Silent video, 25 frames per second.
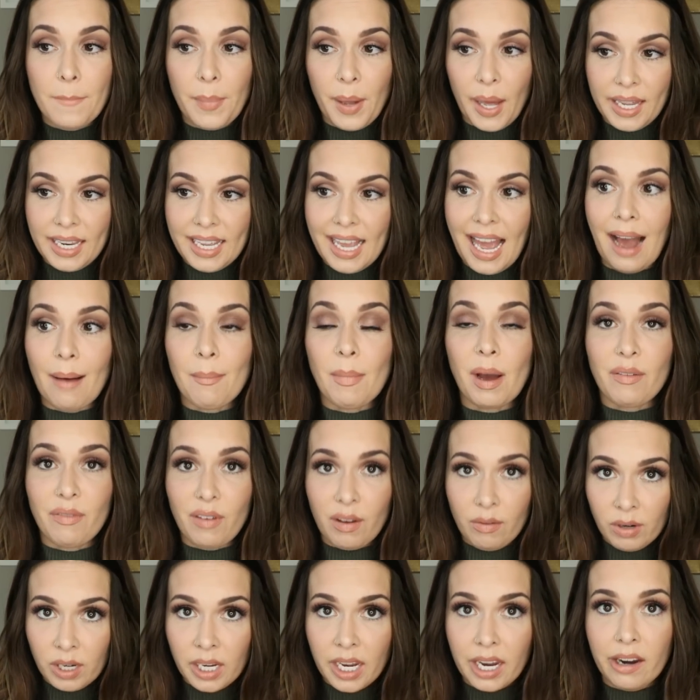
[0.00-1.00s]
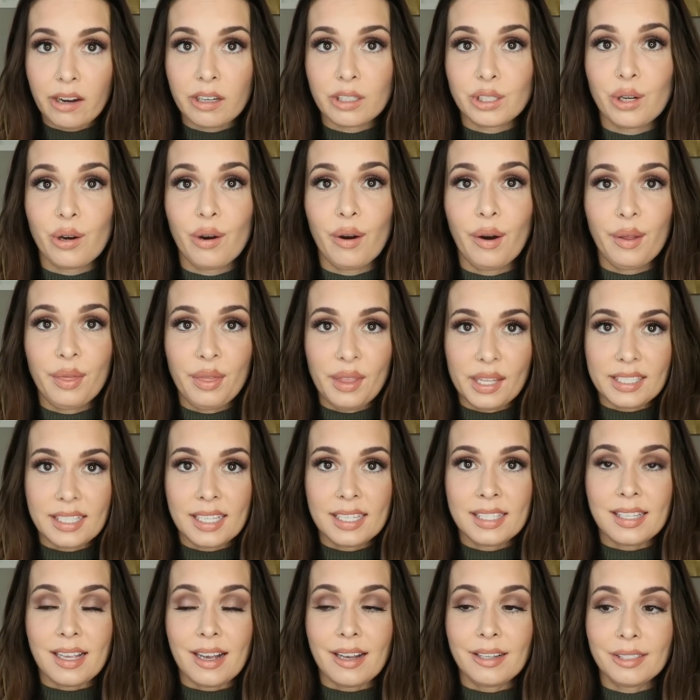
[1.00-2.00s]
but yeah, my favorite character on
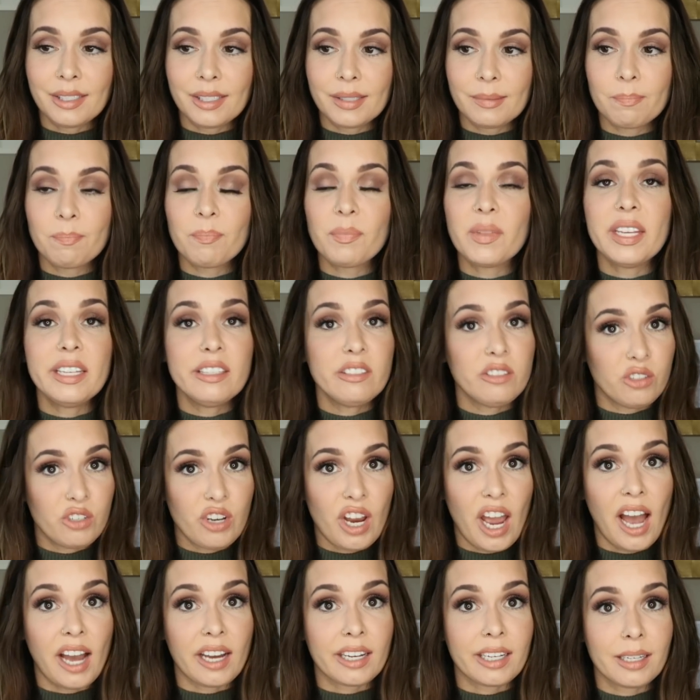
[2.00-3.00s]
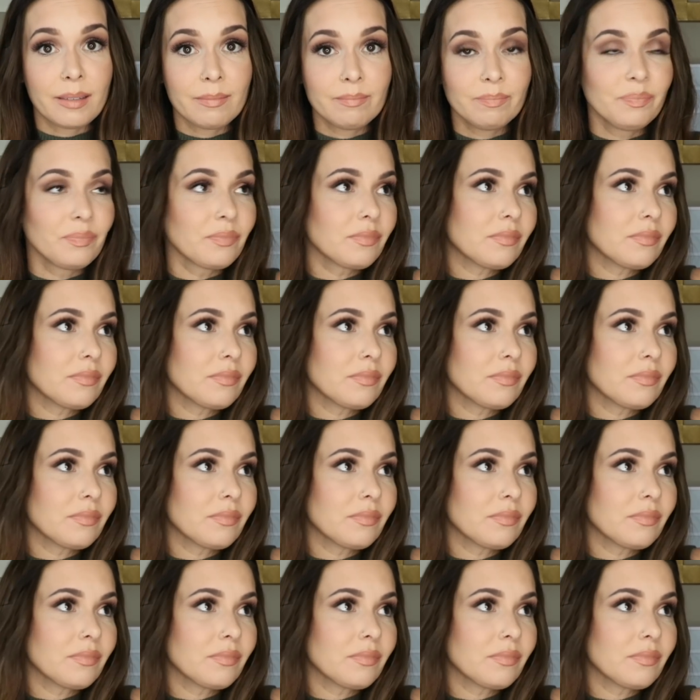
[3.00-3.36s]
This Is Us is Jack.